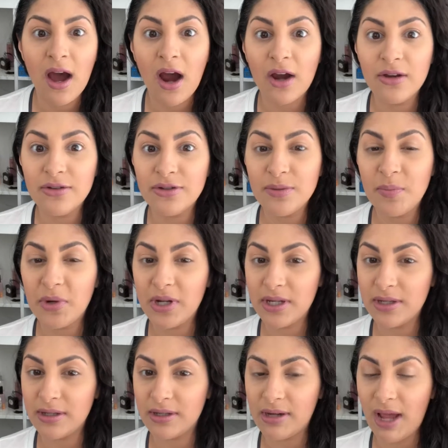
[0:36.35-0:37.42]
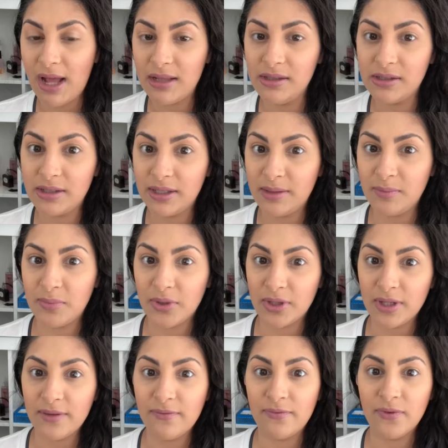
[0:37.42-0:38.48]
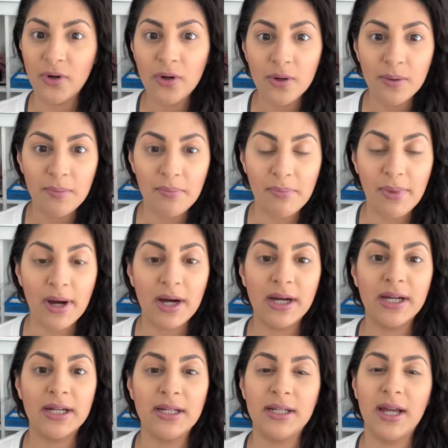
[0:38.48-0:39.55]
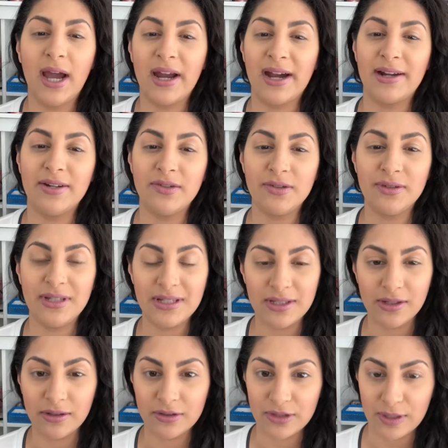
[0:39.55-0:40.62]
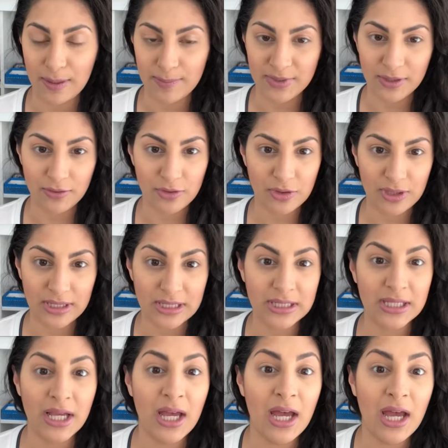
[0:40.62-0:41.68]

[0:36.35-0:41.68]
are usually pretty good at looking pretty full, but I kind of do these little tips and tricks